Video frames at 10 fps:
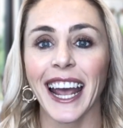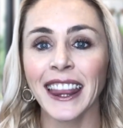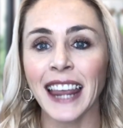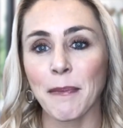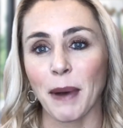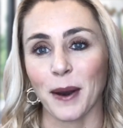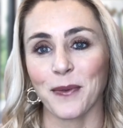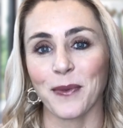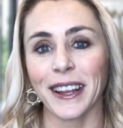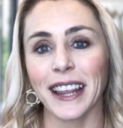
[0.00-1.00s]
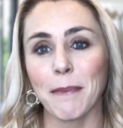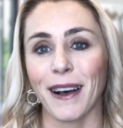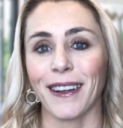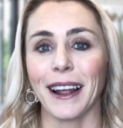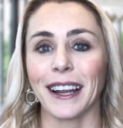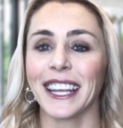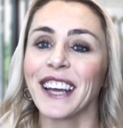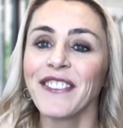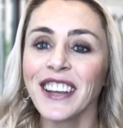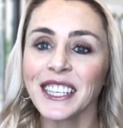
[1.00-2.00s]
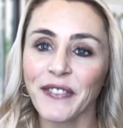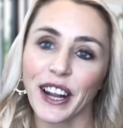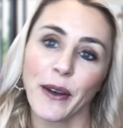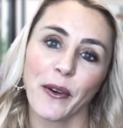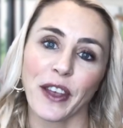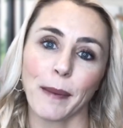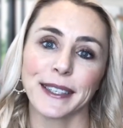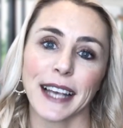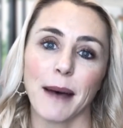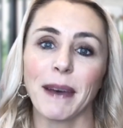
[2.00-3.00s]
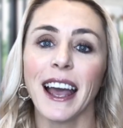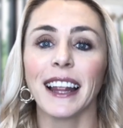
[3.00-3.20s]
hit that button, ring that bell, give this video a thumbs up,